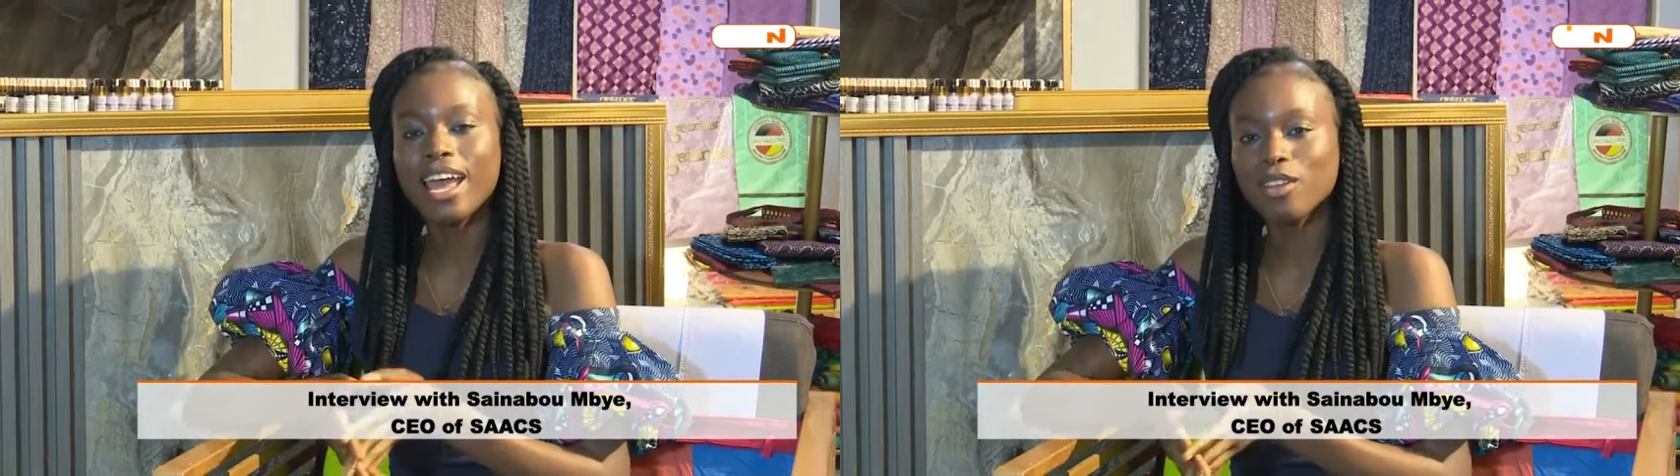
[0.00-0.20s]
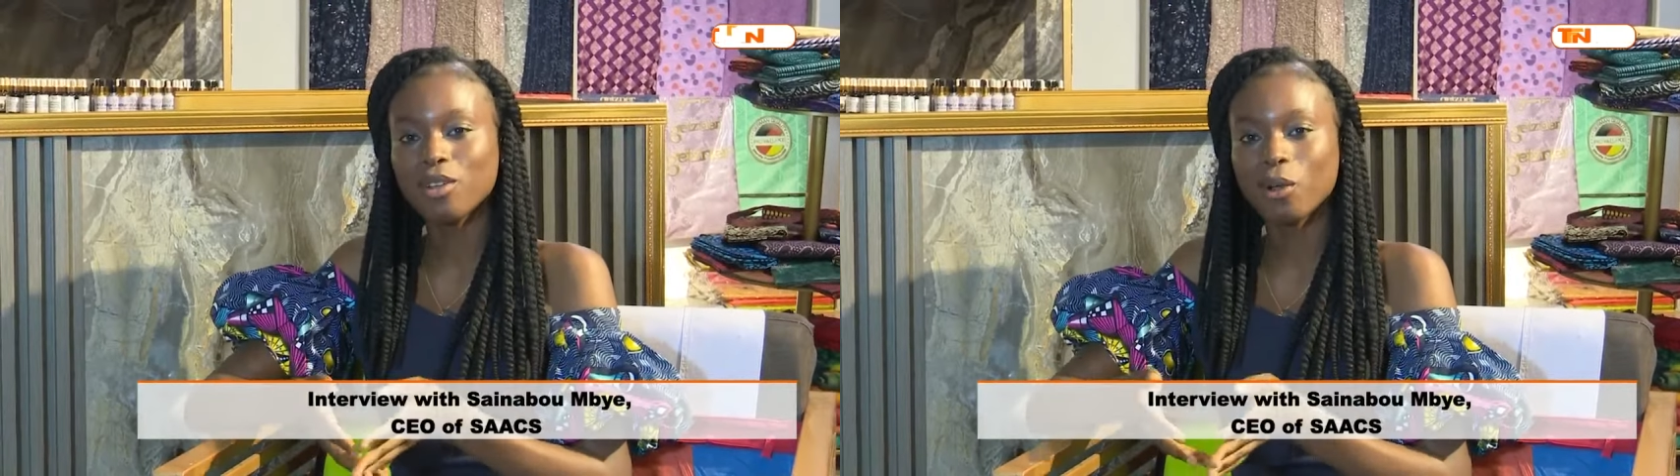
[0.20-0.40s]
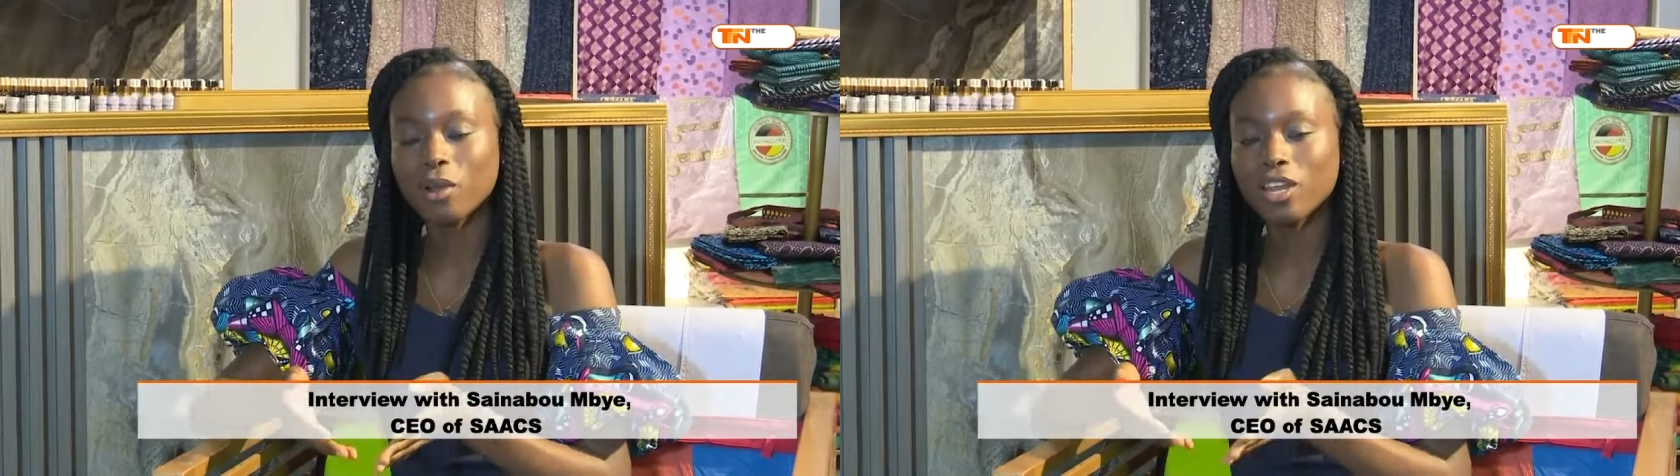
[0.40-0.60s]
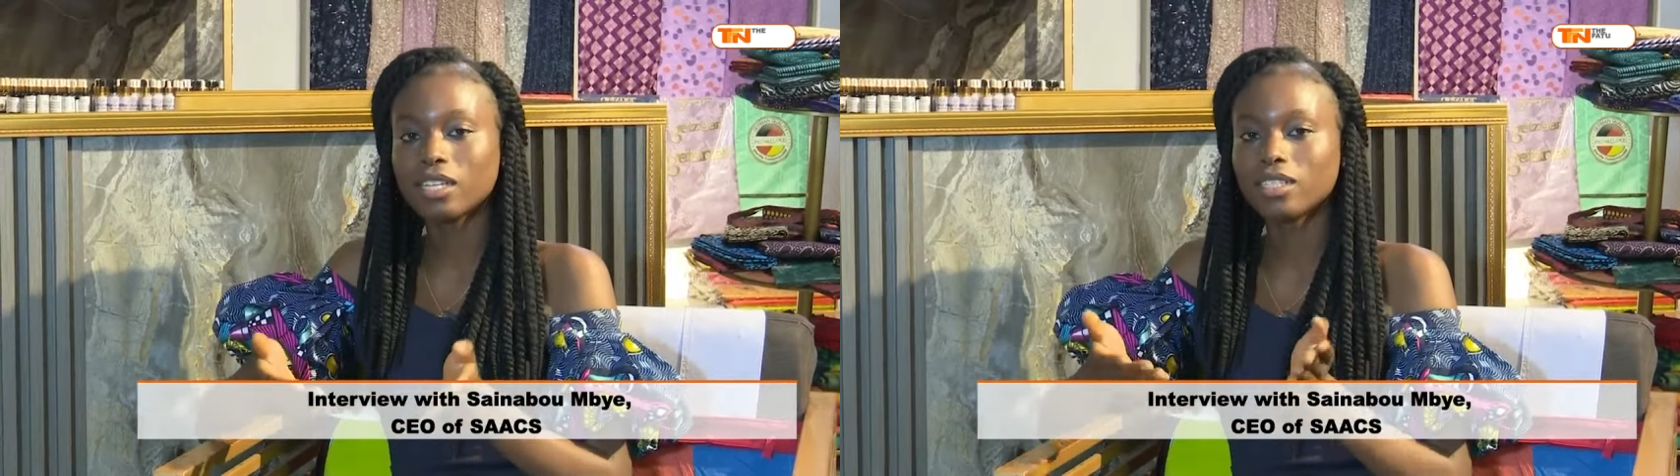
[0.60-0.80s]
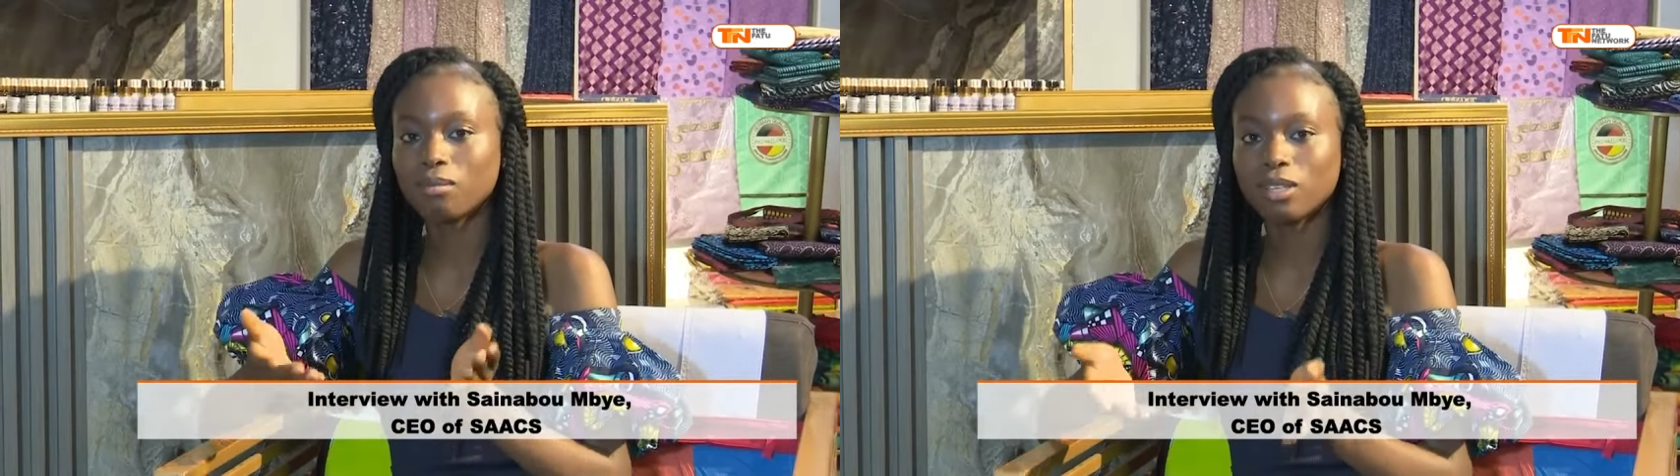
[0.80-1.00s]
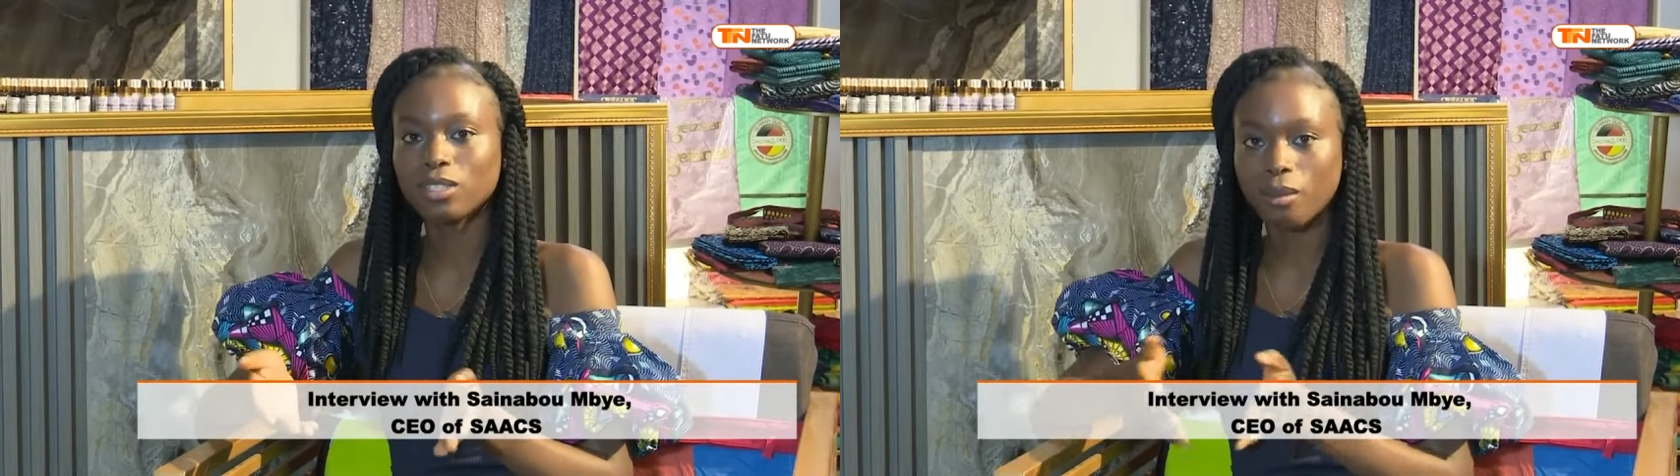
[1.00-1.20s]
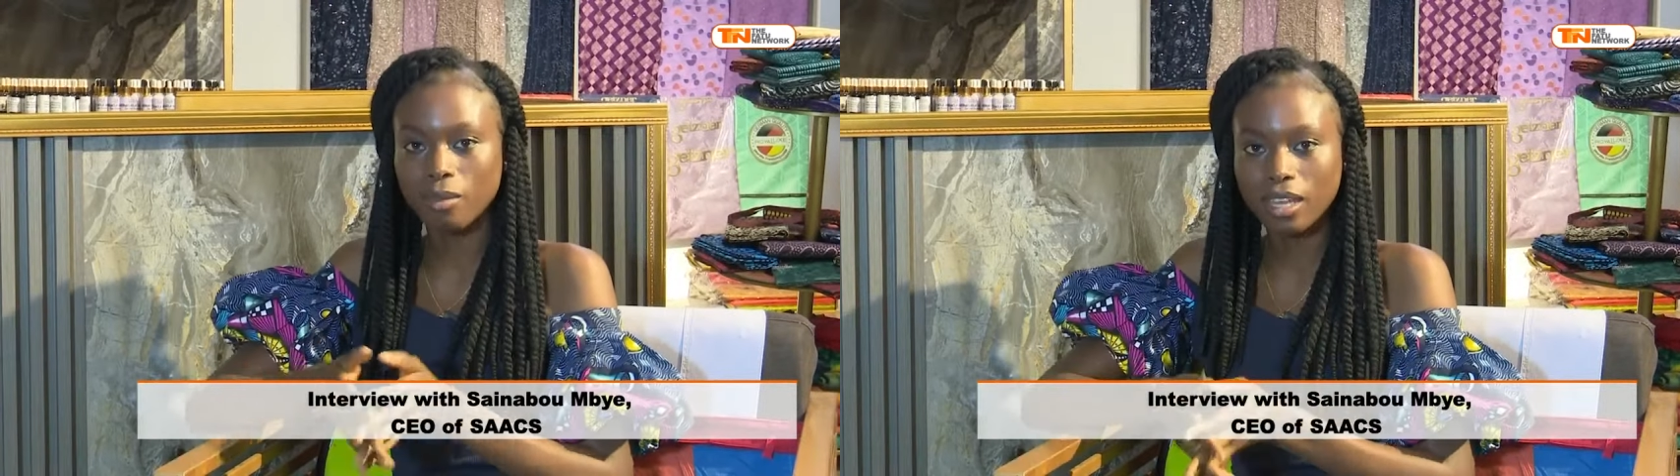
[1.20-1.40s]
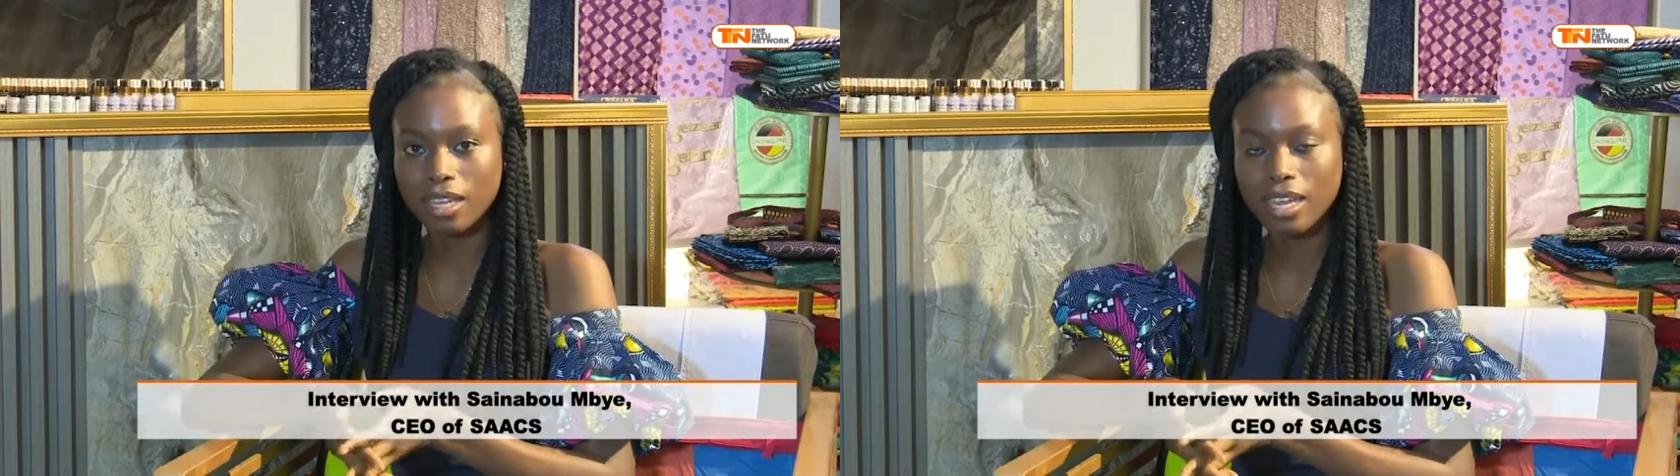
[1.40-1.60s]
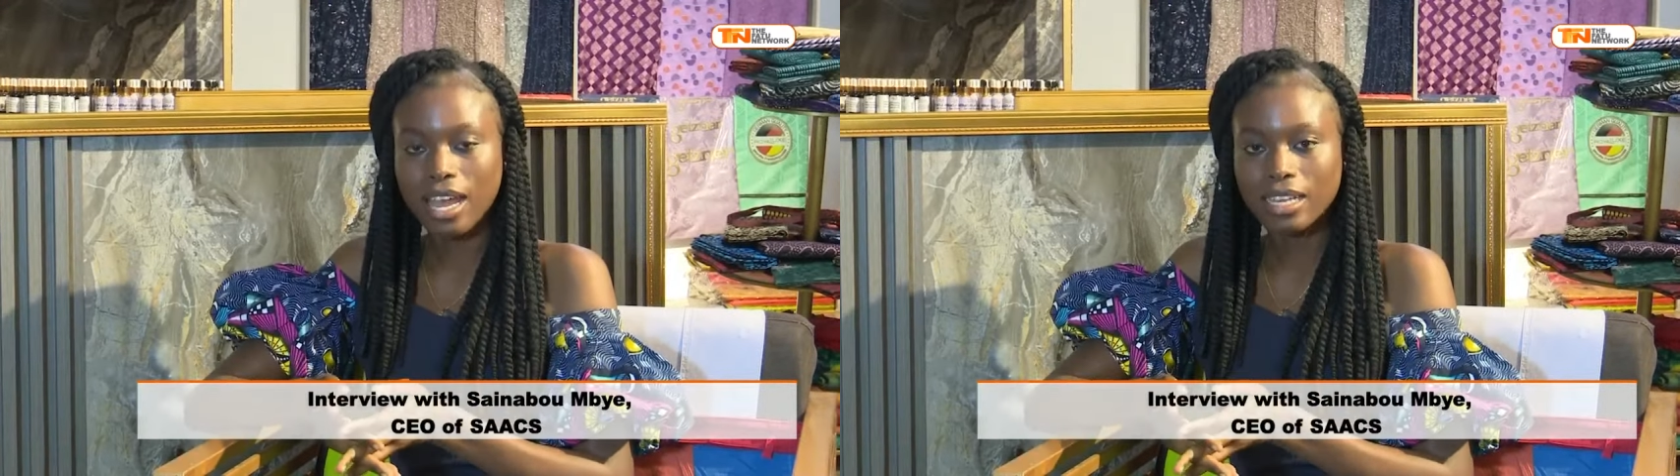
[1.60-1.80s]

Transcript: And you know, when you establish something